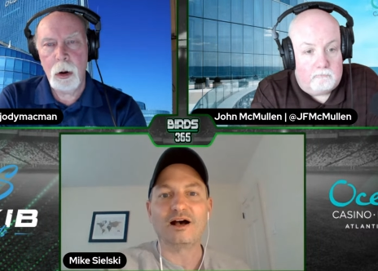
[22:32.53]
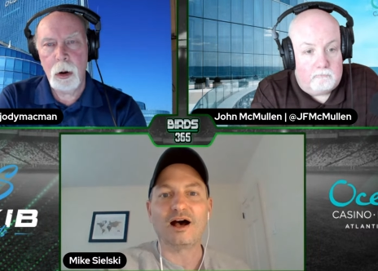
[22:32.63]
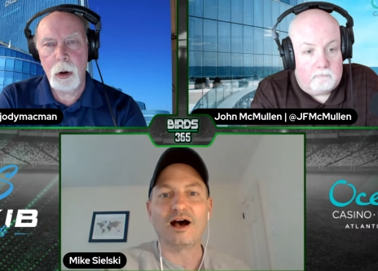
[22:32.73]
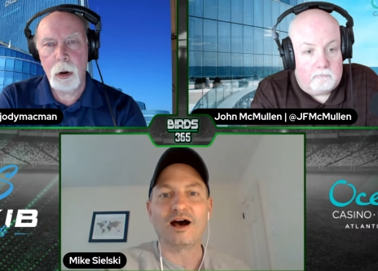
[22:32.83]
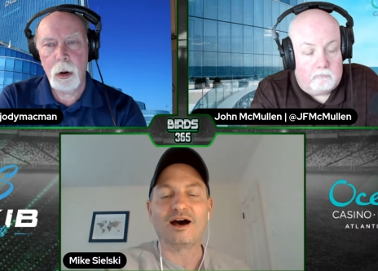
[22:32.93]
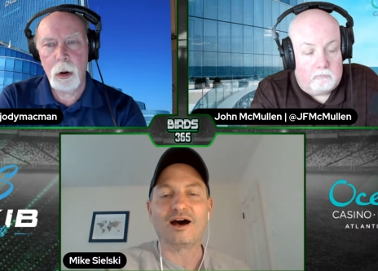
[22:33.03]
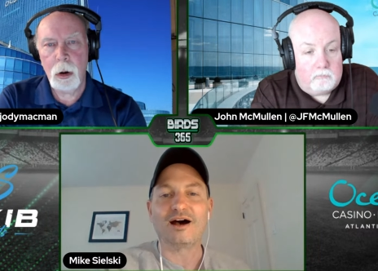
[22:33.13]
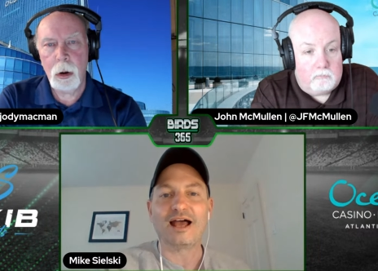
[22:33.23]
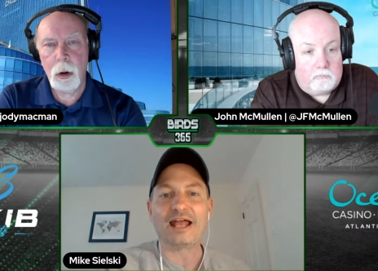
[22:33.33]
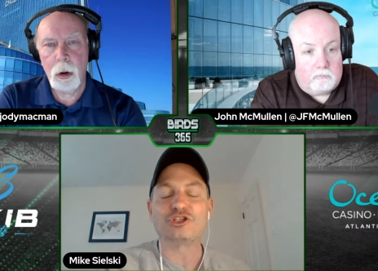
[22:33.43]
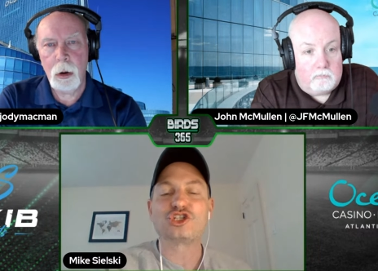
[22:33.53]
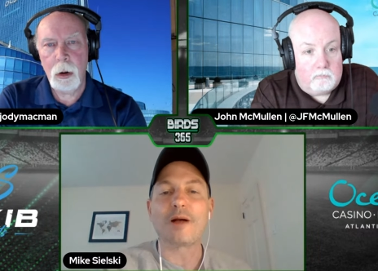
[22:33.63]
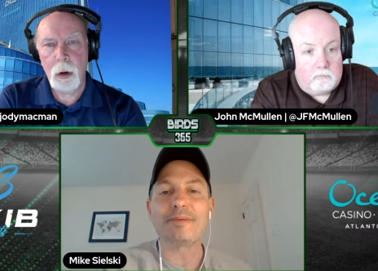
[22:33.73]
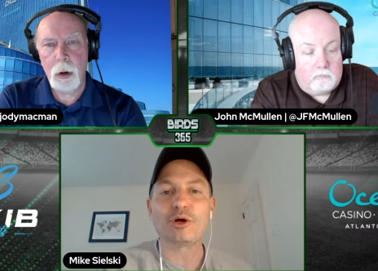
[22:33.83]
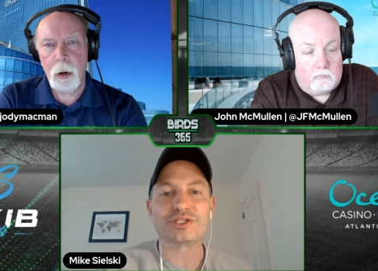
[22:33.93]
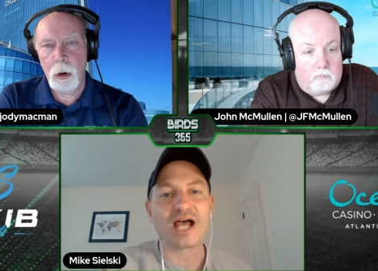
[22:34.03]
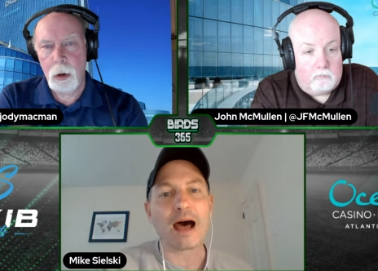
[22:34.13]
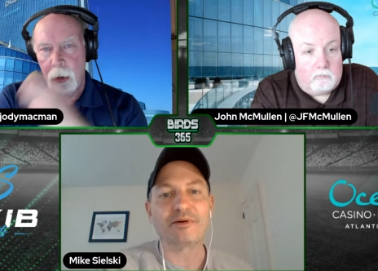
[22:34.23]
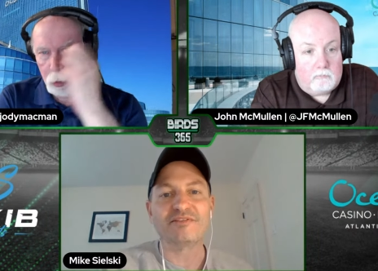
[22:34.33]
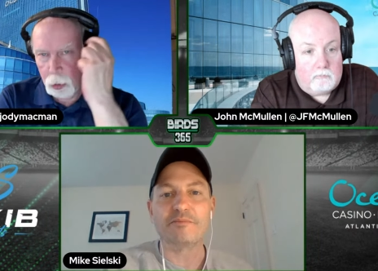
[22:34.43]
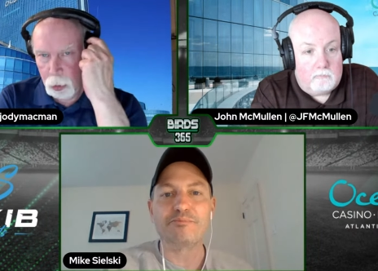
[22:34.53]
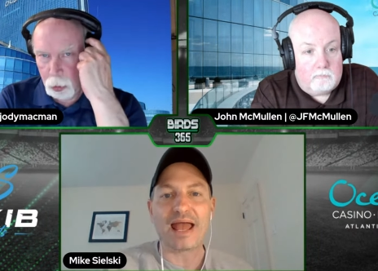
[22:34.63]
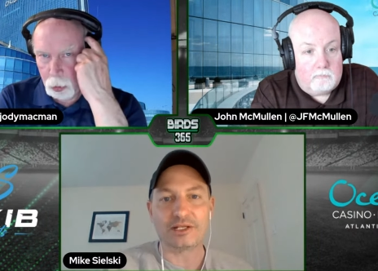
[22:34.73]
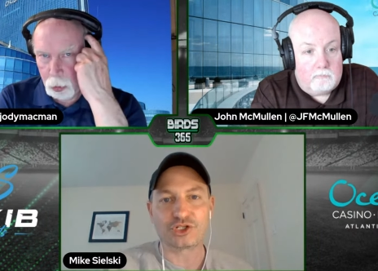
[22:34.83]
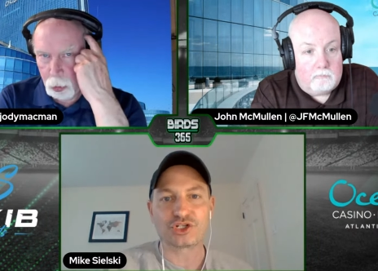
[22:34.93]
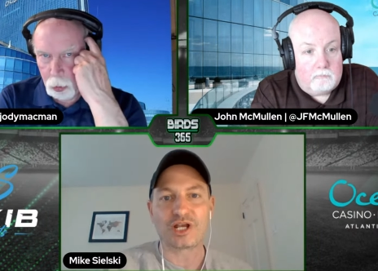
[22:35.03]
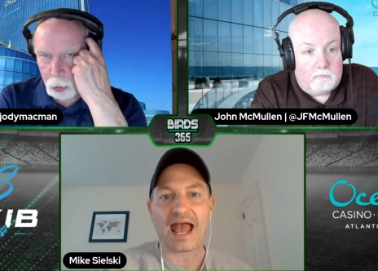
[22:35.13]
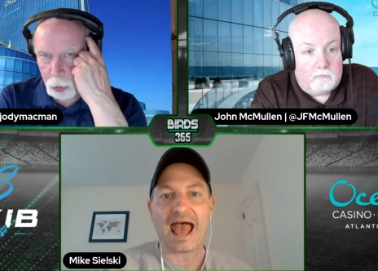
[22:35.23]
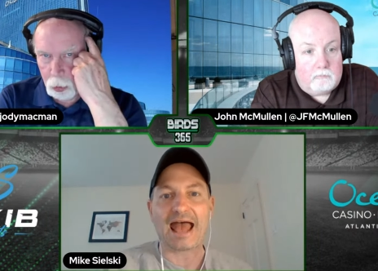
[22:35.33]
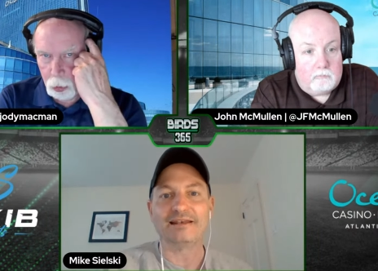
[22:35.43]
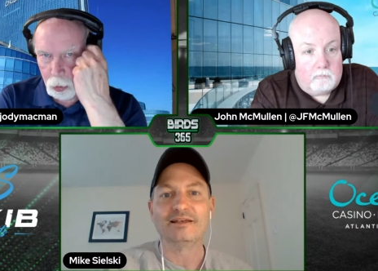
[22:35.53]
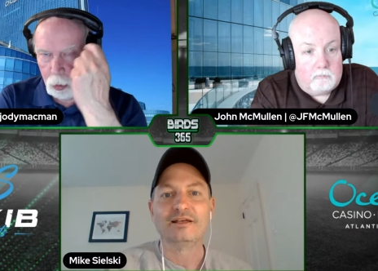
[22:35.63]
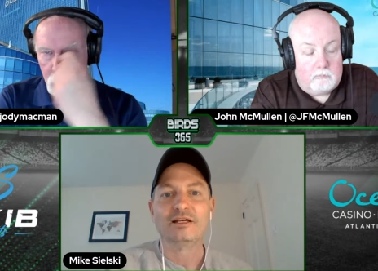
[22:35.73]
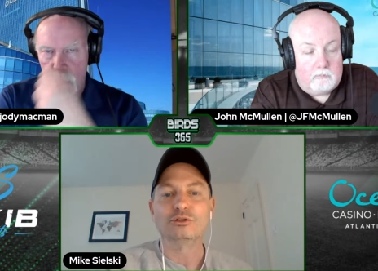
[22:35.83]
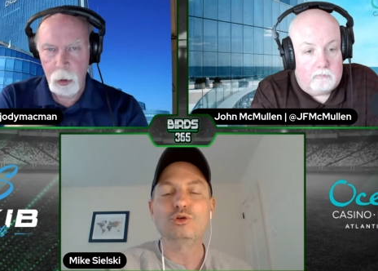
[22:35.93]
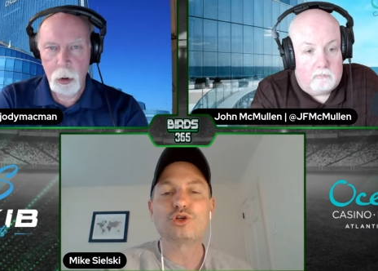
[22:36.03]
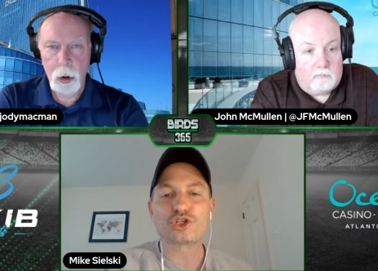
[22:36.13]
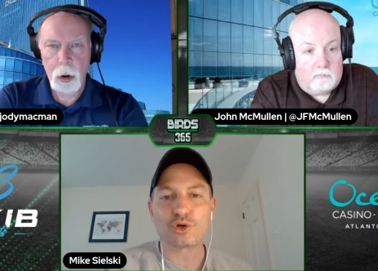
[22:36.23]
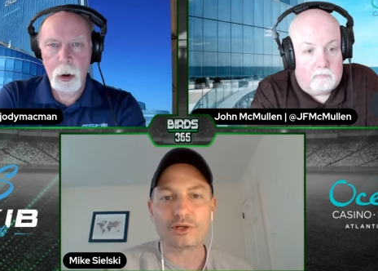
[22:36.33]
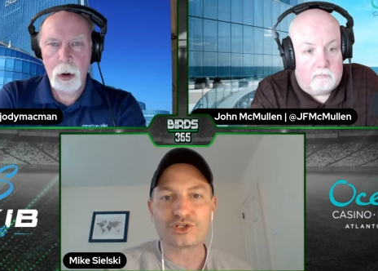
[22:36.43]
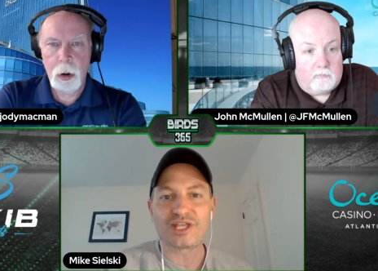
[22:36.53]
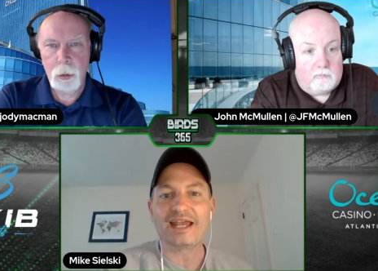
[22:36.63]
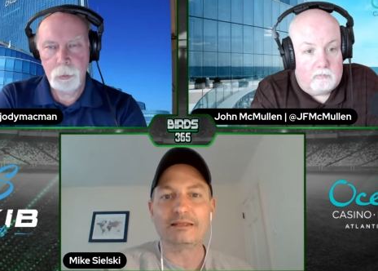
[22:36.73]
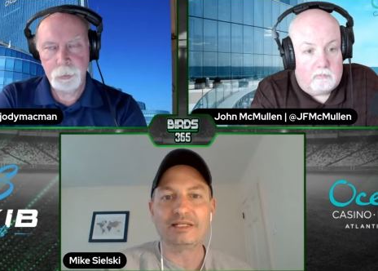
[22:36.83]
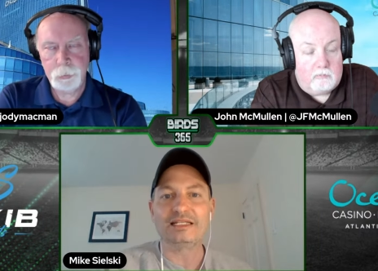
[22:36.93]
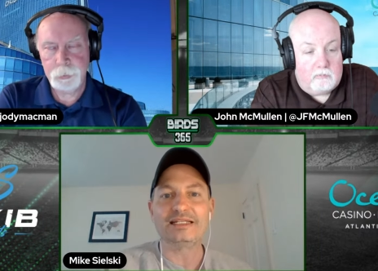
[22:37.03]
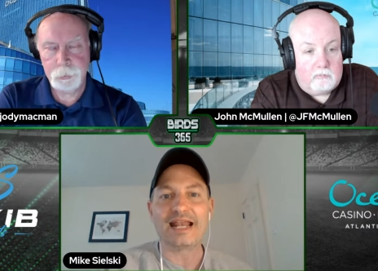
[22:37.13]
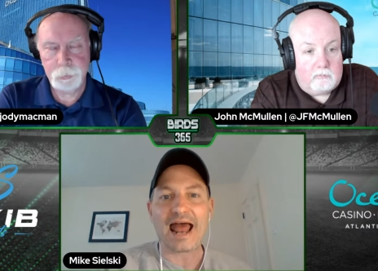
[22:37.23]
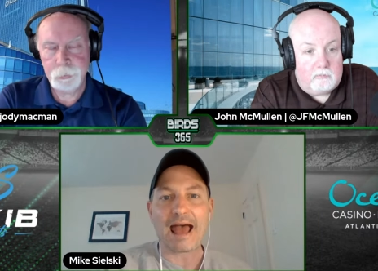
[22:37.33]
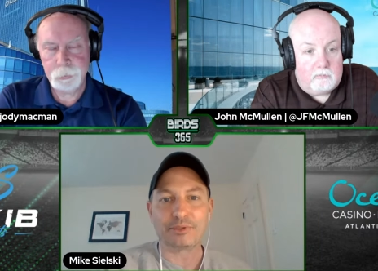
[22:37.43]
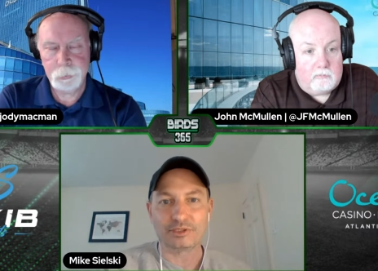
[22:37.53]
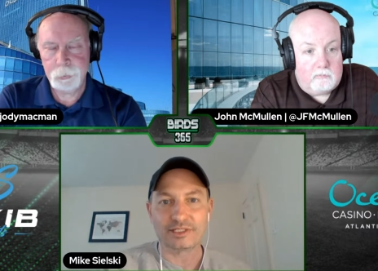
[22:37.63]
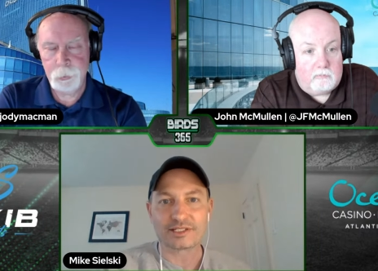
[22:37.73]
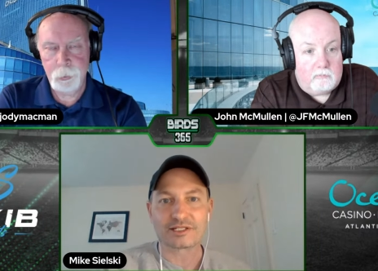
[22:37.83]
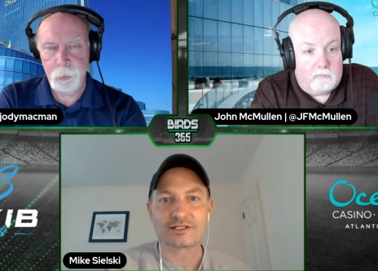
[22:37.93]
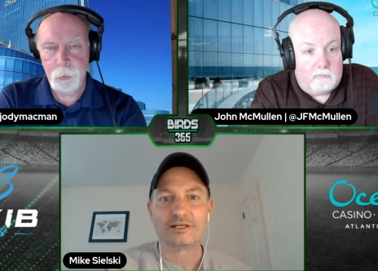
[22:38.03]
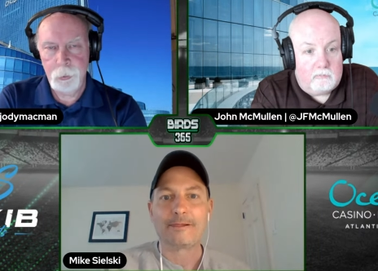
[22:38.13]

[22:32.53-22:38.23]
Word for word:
Speaker 1: uh, and jumping on top of a bench at Lucas Oil Stadium in Indianapolis